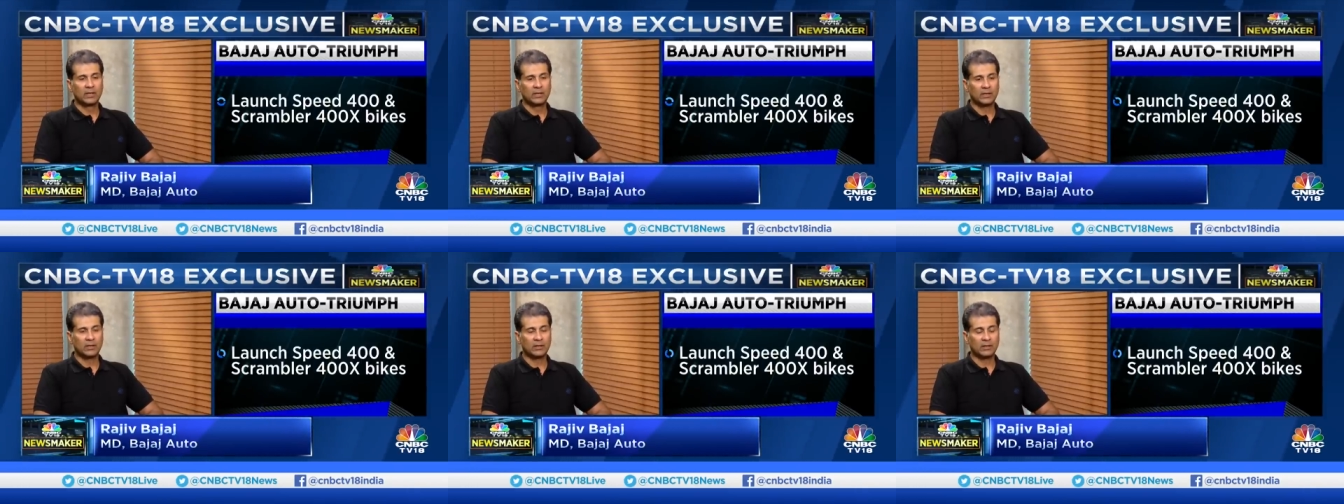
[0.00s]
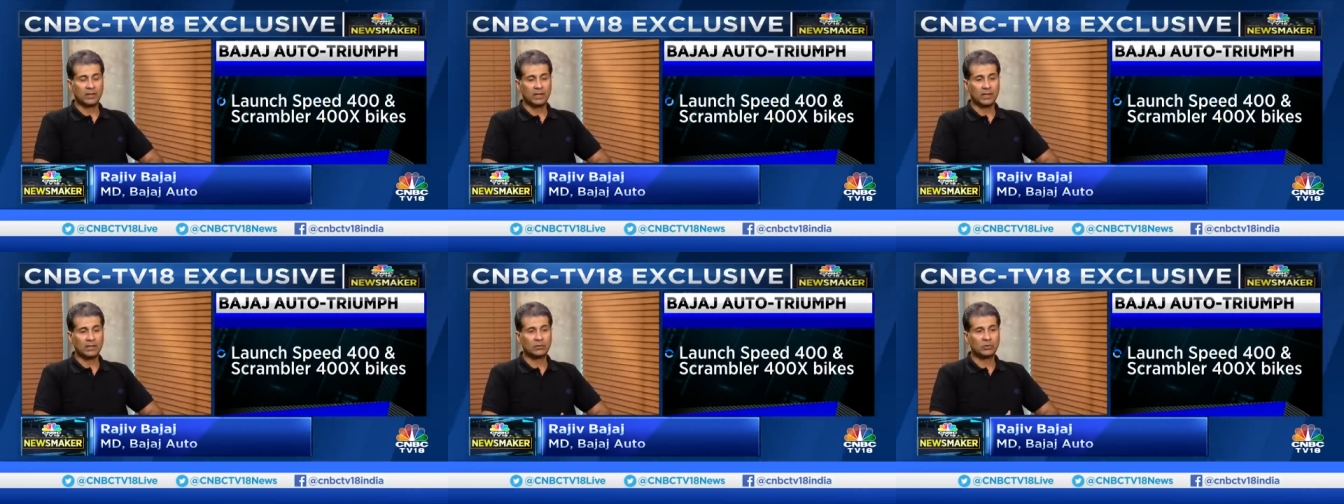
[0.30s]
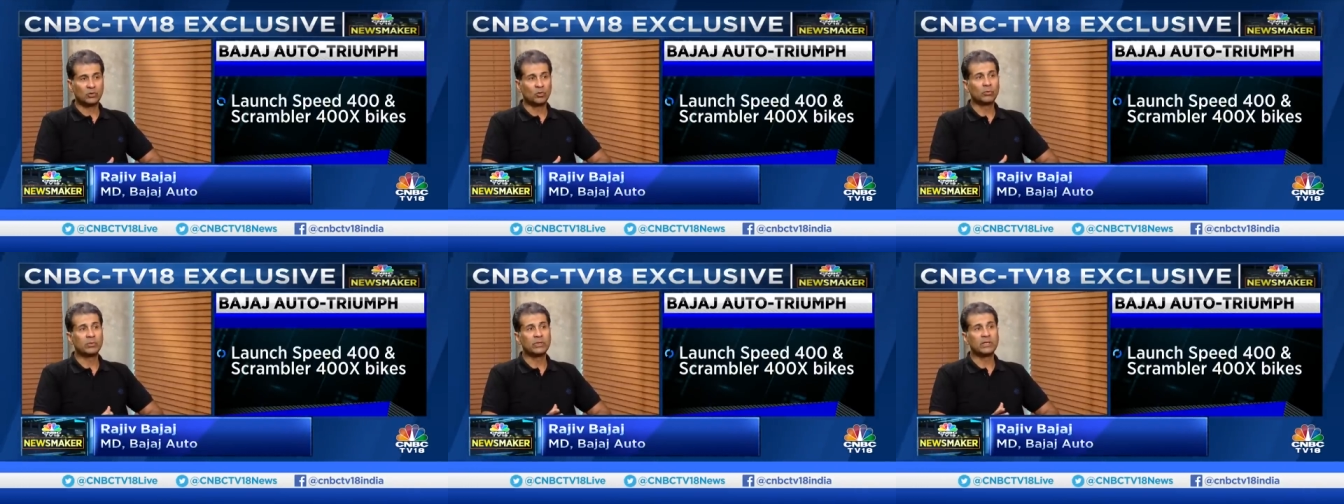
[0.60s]
uh, and
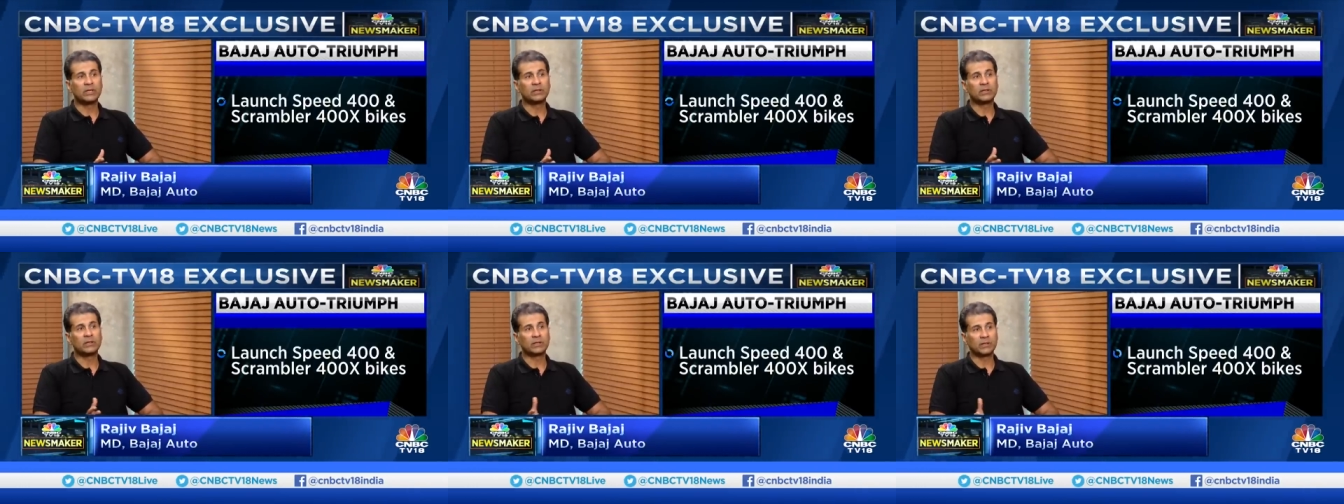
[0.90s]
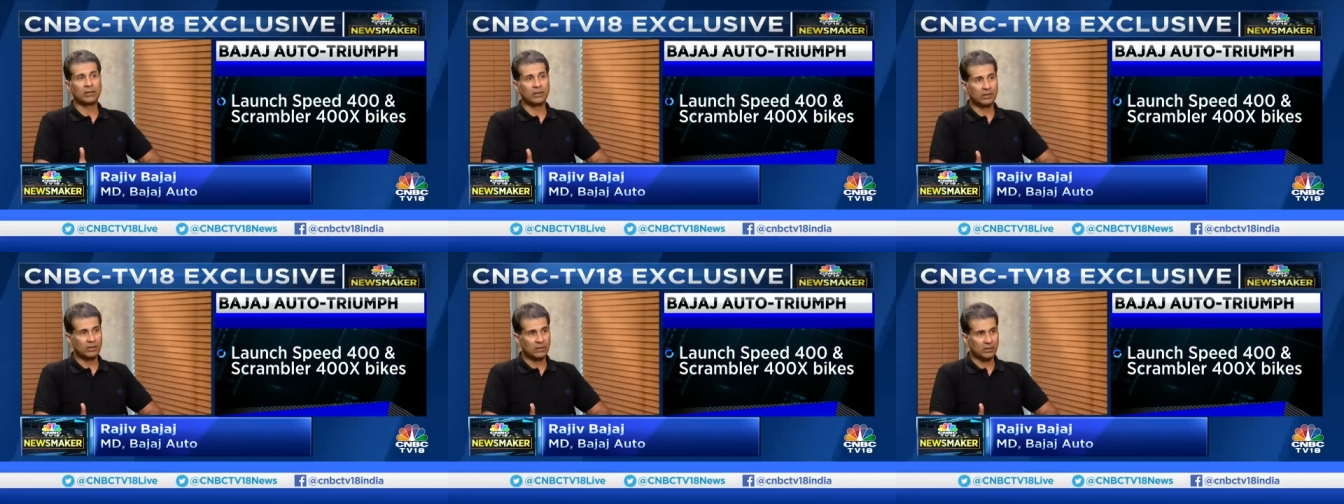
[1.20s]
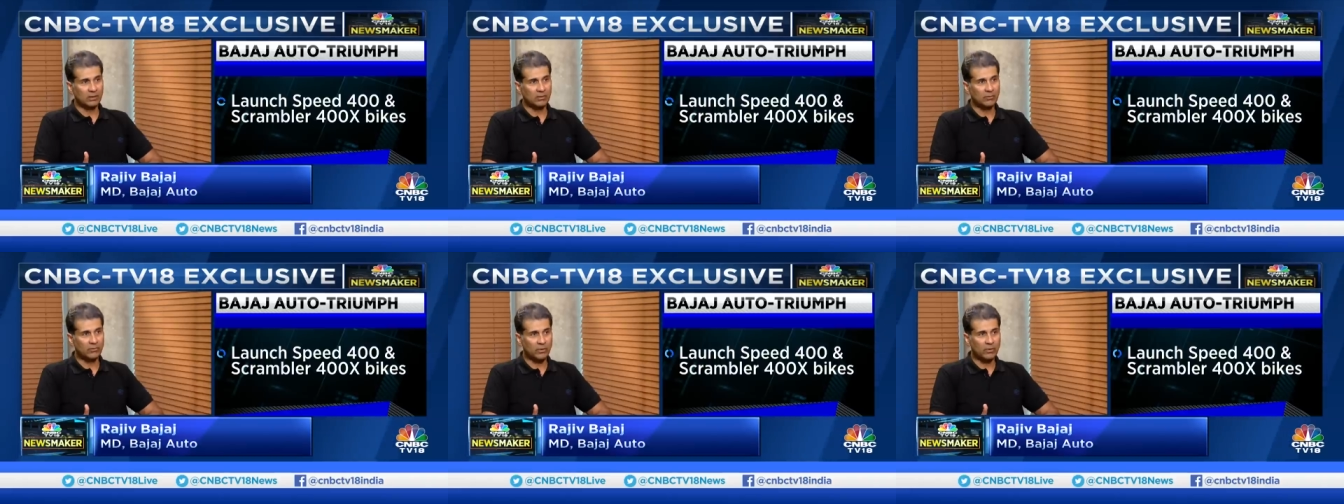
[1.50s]
so many other
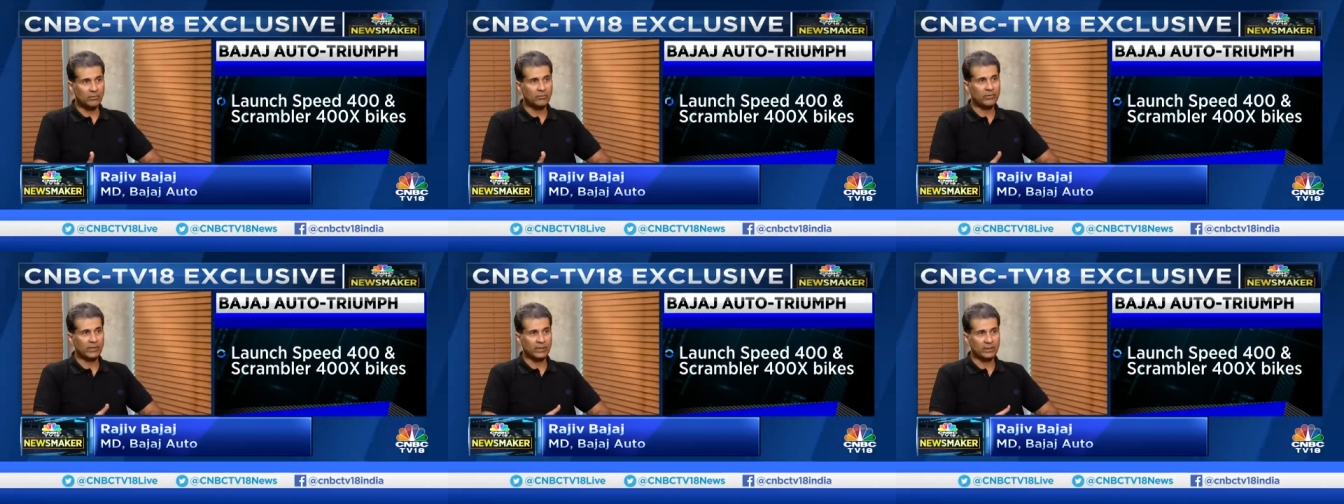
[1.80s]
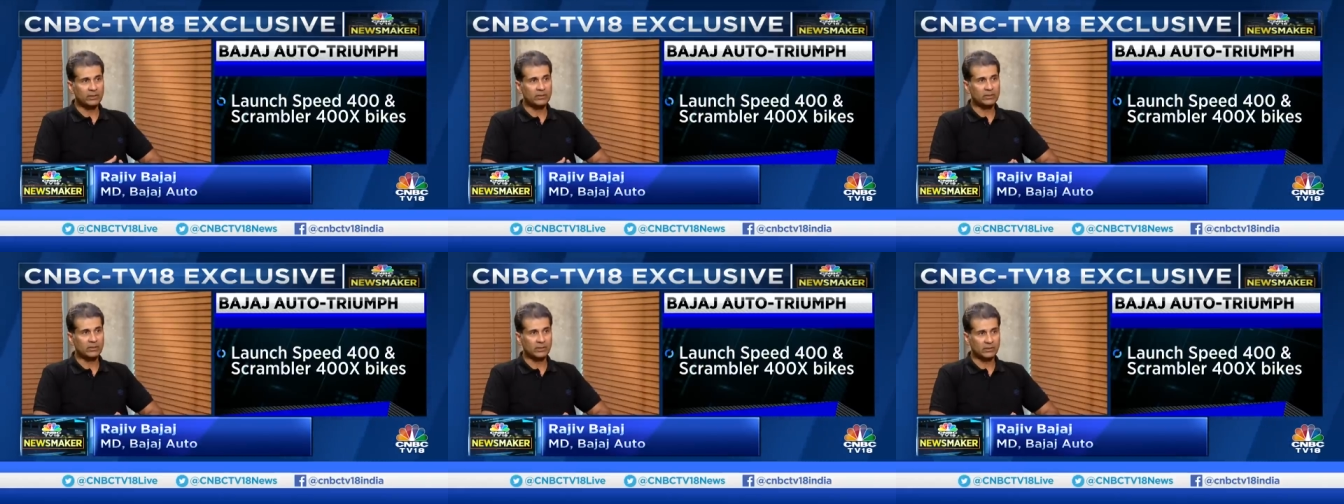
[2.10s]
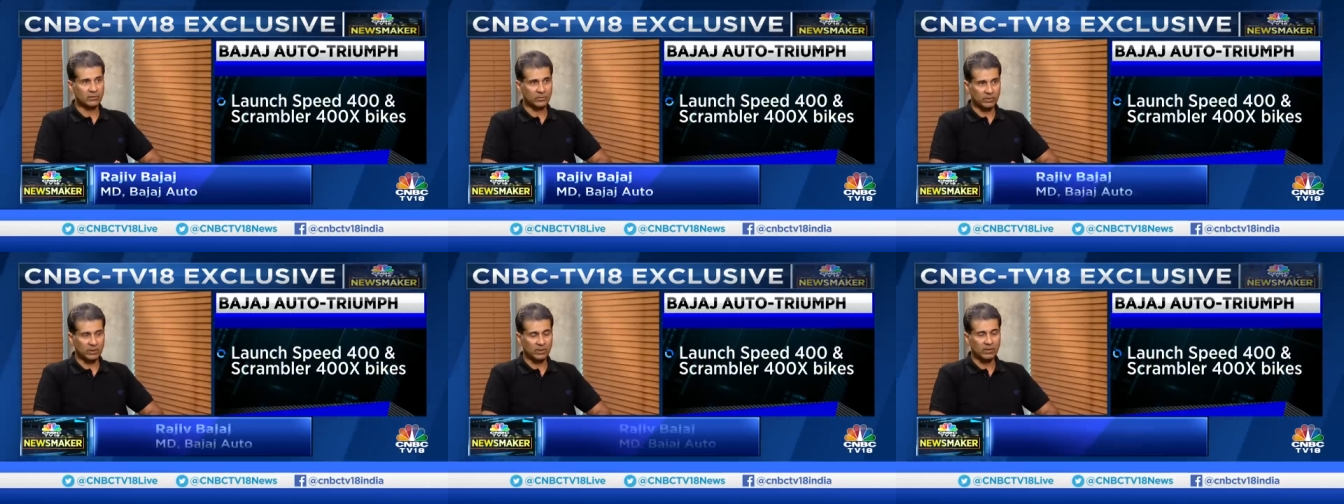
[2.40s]
uh, form factors
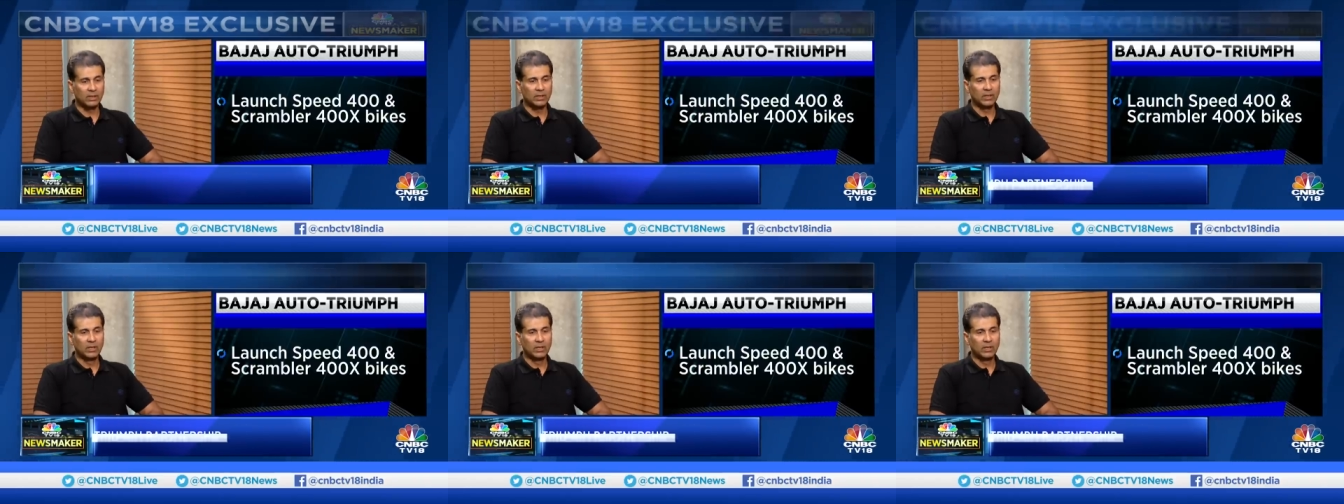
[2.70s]
as well.